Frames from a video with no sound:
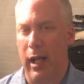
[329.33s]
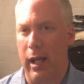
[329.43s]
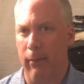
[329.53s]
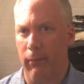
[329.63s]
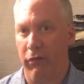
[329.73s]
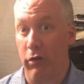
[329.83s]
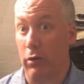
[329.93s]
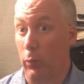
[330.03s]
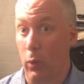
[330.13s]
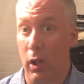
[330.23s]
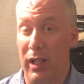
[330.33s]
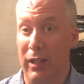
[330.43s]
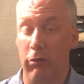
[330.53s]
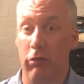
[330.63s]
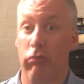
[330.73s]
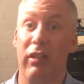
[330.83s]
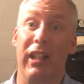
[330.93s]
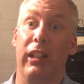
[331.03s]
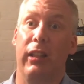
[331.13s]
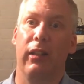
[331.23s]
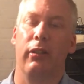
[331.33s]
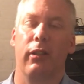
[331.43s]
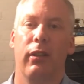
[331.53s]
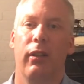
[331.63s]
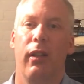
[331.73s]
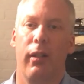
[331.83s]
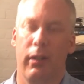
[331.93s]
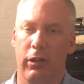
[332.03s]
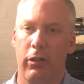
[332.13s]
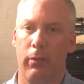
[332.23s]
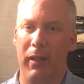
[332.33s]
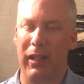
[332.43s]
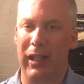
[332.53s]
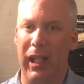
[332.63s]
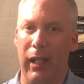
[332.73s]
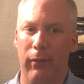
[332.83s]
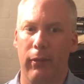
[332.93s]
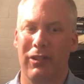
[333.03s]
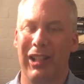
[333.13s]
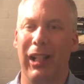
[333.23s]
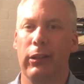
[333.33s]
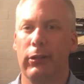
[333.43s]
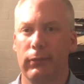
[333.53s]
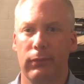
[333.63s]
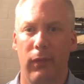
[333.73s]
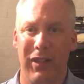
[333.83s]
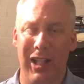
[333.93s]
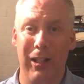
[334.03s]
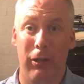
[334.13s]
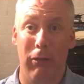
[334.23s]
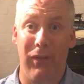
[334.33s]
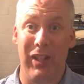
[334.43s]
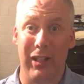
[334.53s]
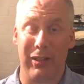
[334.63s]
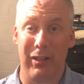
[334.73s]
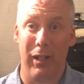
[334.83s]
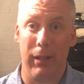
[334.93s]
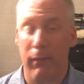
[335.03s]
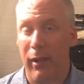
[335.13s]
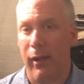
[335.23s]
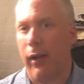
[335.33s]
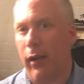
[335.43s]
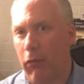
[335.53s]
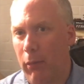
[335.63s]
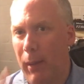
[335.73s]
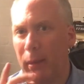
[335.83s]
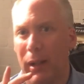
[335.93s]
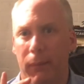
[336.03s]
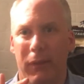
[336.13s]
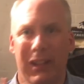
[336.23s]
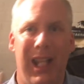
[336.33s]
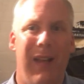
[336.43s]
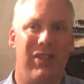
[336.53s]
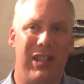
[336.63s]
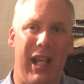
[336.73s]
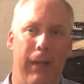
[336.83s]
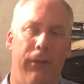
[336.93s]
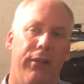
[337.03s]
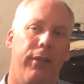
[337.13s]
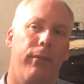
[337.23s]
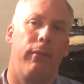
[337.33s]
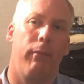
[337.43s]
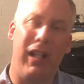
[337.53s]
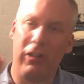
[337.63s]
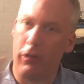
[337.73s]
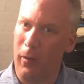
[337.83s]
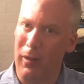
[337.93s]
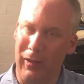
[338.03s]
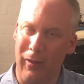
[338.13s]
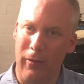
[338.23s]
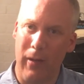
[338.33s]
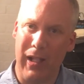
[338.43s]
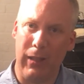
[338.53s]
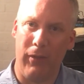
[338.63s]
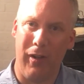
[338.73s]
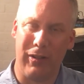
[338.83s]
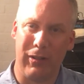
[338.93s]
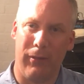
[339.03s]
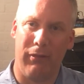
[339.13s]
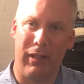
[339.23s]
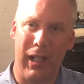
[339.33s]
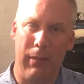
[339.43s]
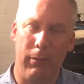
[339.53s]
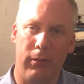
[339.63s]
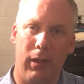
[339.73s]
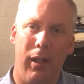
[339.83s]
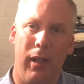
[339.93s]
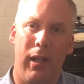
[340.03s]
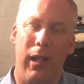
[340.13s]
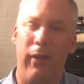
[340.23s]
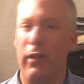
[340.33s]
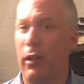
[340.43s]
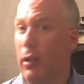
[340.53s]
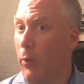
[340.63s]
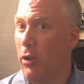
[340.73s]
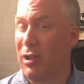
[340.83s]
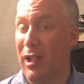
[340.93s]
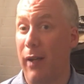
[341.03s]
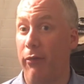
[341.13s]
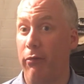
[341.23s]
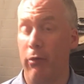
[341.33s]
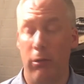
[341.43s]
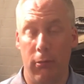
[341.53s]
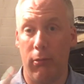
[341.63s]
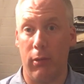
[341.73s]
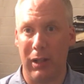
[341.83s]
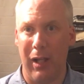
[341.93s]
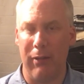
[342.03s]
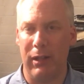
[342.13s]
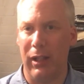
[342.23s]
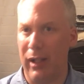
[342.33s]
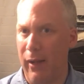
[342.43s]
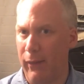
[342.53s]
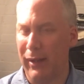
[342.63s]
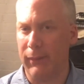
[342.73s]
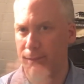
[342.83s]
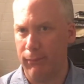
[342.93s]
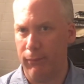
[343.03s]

um, through the wireless. So it's really good. It's a good bit of kit. So it's only a quick video tonight. Remember, keep safe. Make sure you've got your antivirus software enabled. If you're going to watch stuff through Kodi and other